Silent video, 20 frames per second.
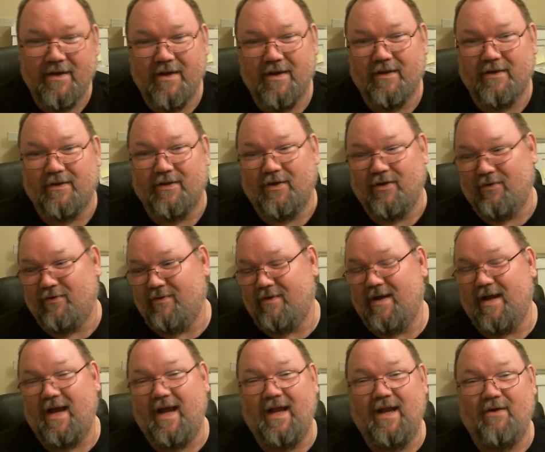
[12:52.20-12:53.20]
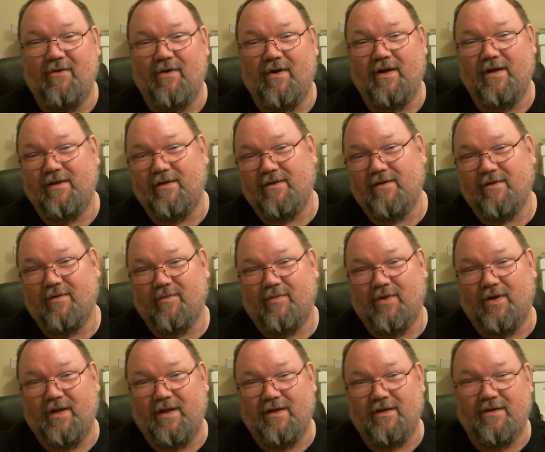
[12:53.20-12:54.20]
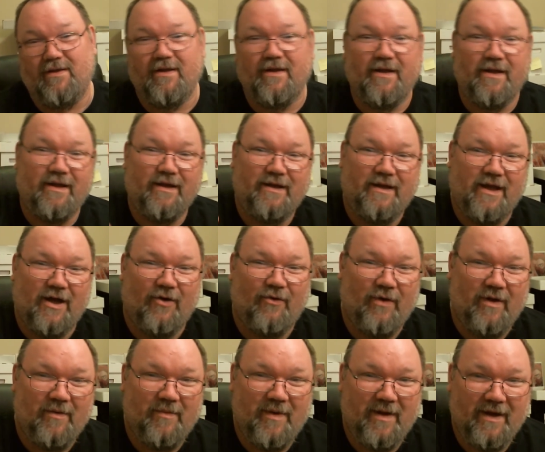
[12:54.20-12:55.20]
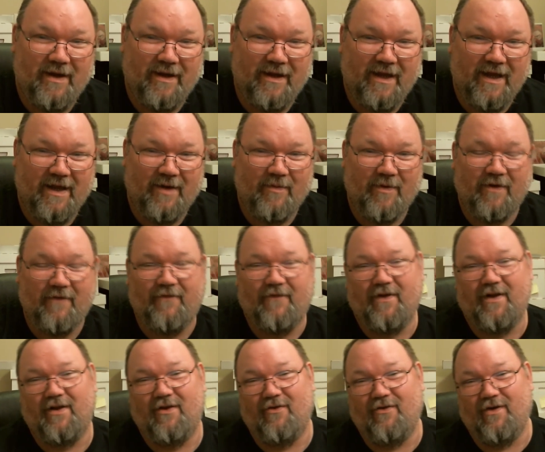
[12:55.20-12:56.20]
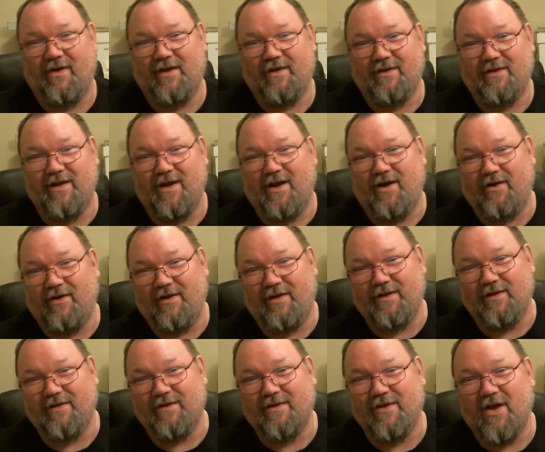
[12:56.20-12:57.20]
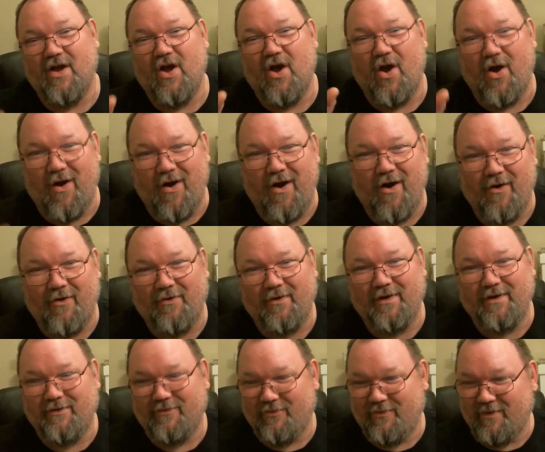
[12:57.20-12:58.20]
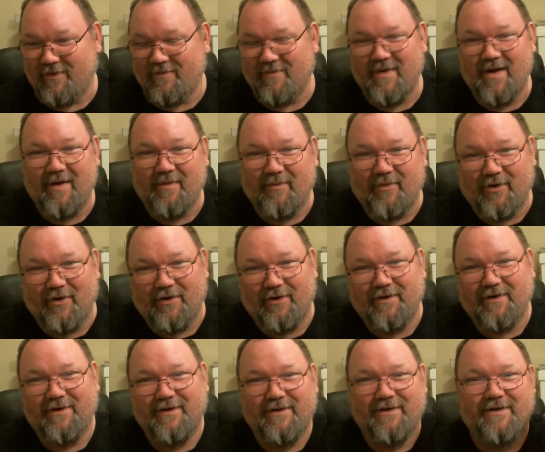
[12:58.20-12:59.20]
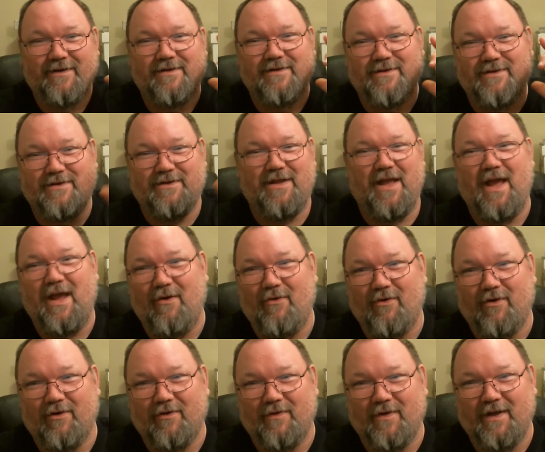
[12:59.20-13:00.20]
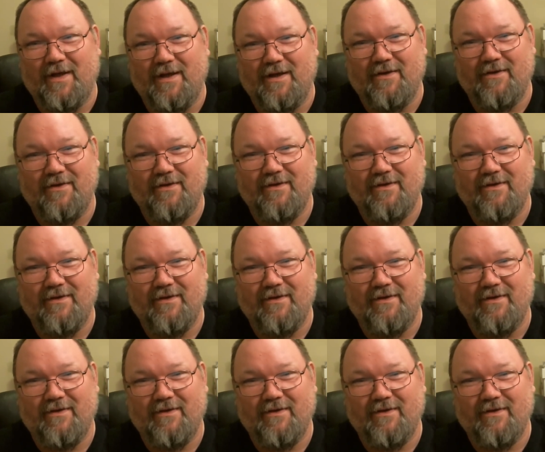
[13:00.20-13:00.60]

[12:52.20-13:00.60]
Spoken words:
So, anyways, please, till we meet again, my fellow Asgardians, always remember, stay worthy.